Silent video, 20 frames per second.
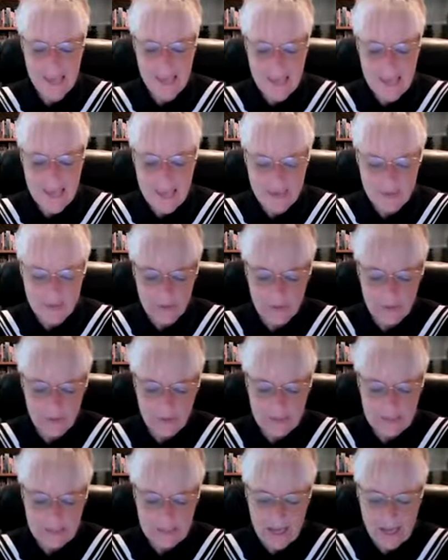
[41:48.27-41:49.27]
And
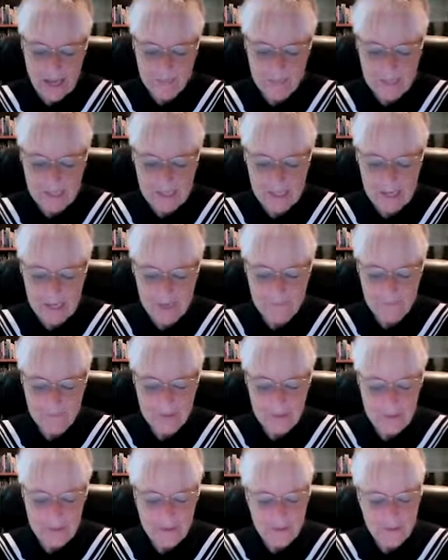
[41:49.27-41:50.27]
according to IBM,
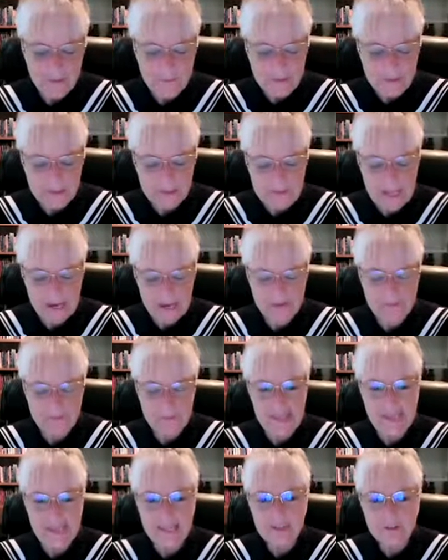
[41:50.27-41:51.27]
the build out of
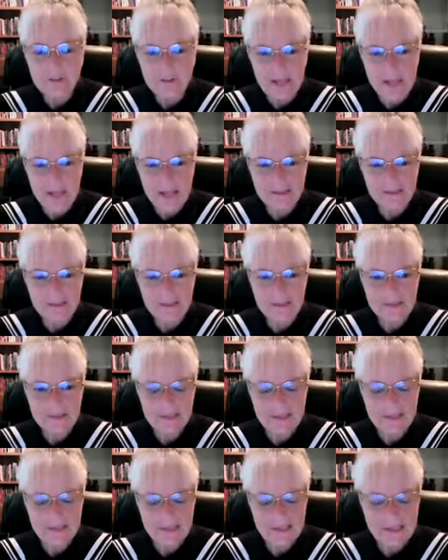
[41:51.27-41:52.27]
the internet
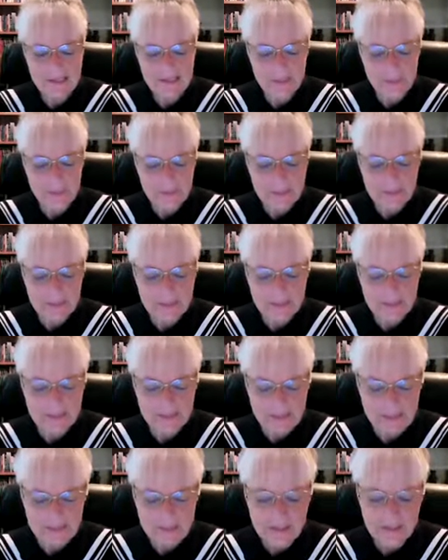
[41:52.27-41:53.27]
is going to
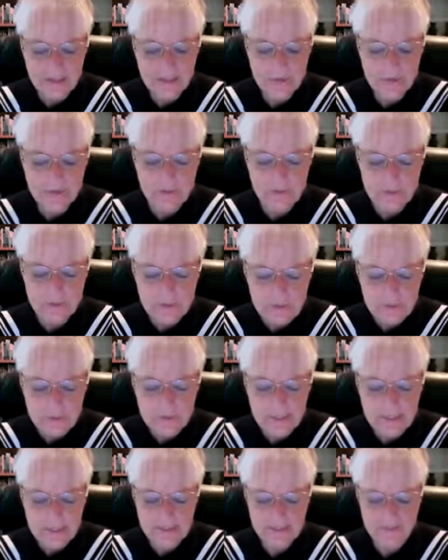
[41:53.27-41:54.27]
continue to soon
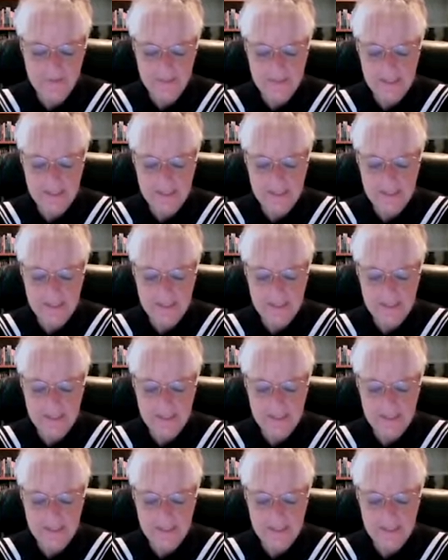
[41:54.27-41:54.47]
lead to the